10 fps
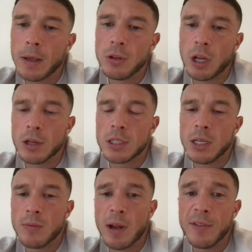dollars
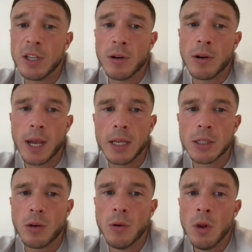in revenue. Okay,
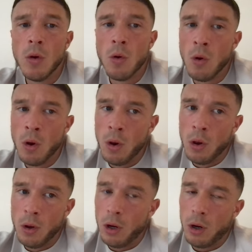so
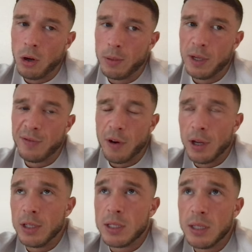I would
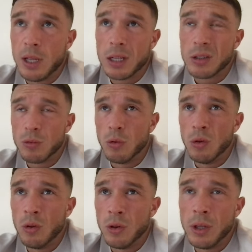advise not to
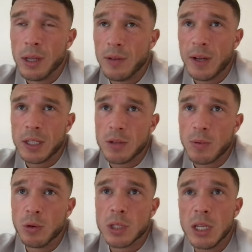run Advantage
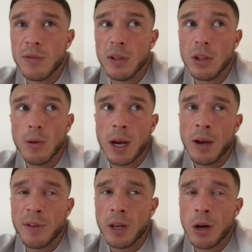Plus if you do have
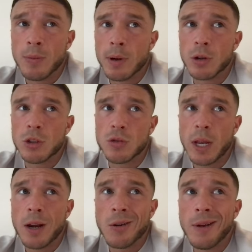a low purchase rate
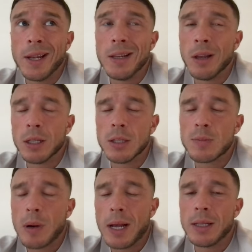already. Like, this
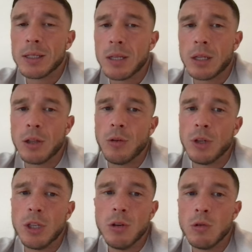brand is not doing
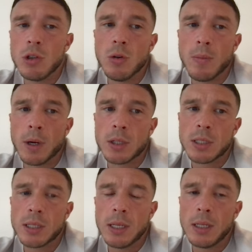huge
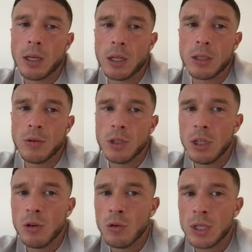numbers, they're not doing
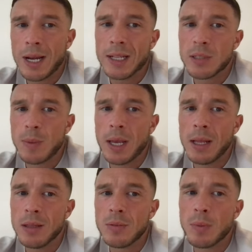huge ad
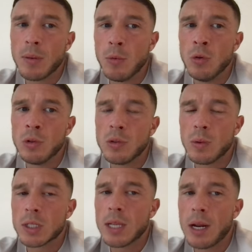spend per month. We're
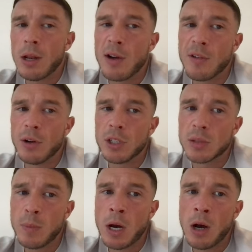starting off kind of
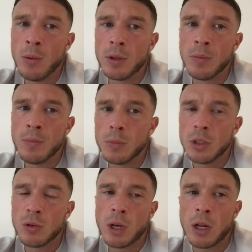small with them. We
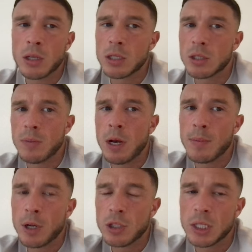took it on as a small
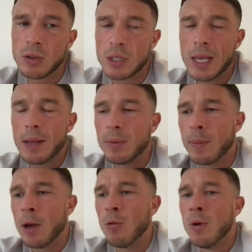project just to help them
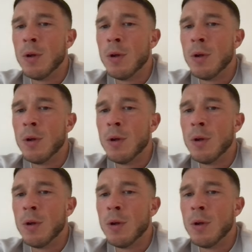out.